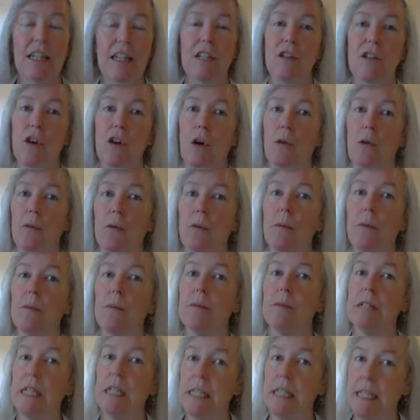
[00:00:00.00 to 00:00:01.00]
So
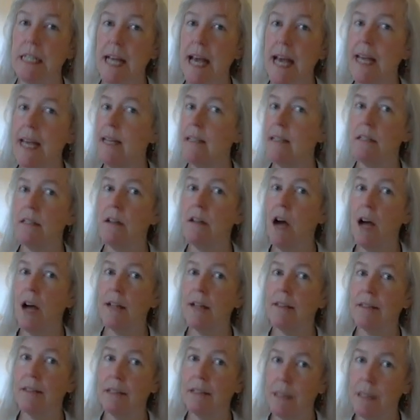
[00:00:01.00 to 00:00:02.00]
today is
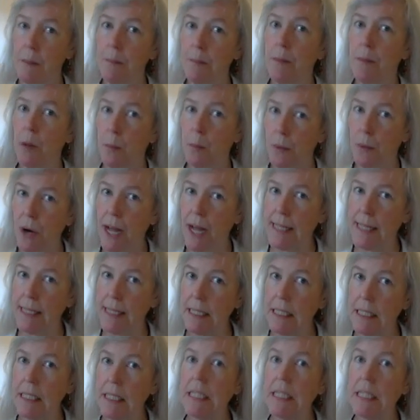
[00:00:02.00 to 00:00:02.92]
not simple present.